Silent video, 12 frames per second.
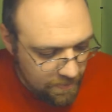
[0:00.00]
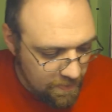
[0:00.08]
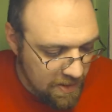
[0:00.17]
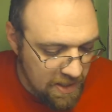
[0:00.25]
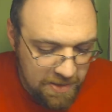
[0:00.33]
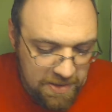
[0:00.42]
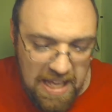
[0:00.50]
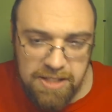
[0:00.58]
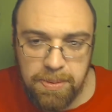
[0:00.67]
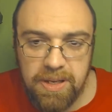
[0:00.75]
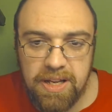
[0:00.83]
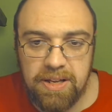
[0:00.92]
That's
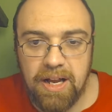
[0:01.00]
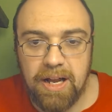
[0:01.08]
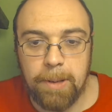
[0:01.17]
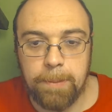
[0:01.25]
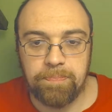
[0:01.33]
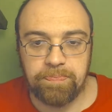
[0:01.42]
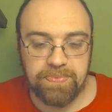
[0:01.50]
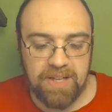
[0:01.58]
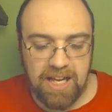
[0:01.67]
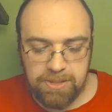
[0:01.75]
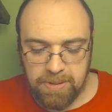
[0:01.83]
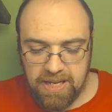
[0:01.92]

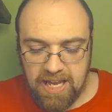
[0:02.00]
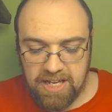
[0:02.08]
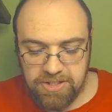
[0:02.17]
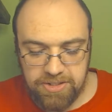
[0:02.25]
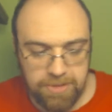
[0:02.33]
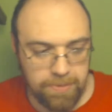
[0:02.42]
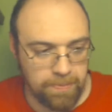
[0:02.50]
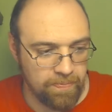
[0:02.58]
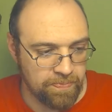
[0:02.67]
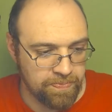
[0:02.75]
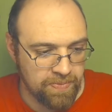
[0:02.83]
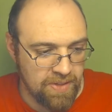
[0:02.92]
what catches you.
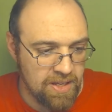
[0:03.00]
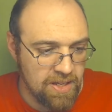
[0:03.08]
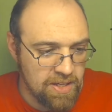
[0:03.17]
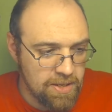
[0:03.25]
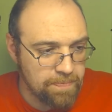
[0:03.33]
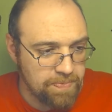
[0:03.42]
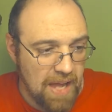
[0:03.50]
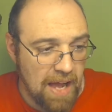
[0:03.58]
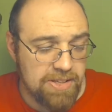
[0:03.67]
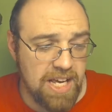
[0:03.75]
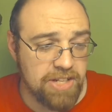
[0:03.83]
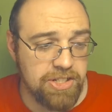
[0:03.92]
I was
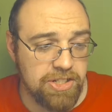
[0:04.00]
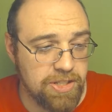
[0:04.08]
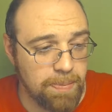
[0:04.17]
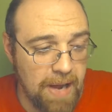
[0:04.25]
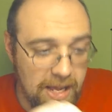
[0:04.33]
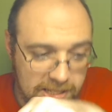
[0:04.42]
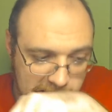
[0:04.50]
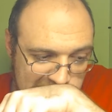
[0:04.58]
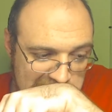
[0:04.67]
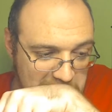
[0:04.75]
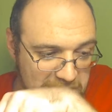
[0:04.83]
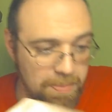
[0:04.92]
actually surprised because
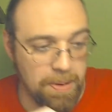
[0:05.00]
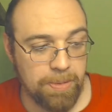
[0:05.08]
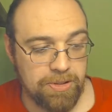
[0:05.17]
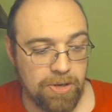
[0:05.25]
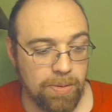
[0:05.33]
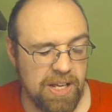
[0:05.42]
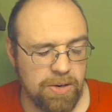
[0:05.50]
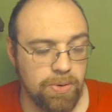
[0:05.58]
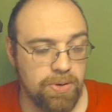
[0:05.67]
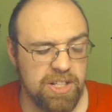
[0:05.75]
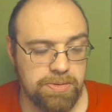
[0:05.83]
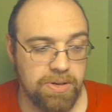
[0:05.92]
people told me that corn
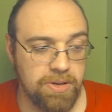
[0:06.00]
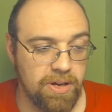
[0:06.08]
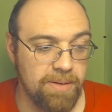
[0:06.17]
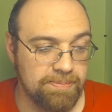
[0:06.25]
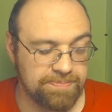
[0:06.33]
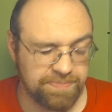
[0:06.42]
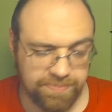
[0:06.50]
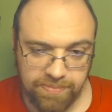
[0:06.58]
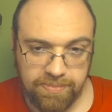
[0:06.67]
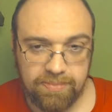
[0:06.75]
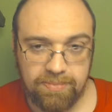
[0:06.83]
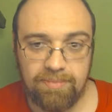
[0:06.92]
nuts were good.
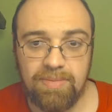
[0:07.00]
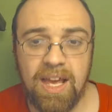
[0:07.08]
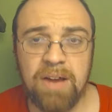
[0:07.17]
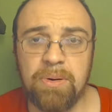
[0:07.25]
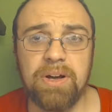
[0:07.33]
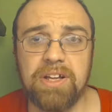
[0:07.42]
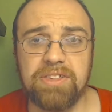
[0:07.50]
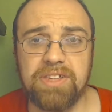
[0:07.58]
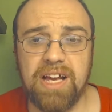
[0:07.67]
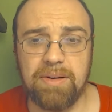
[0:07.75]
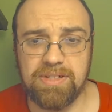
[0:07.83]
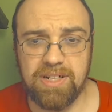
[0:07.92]
I really didn't think
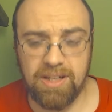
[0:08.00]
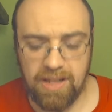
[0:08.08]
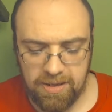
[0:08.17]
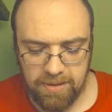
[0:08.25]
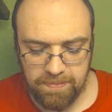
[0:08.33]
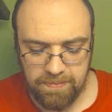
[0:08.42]
I was gonna like them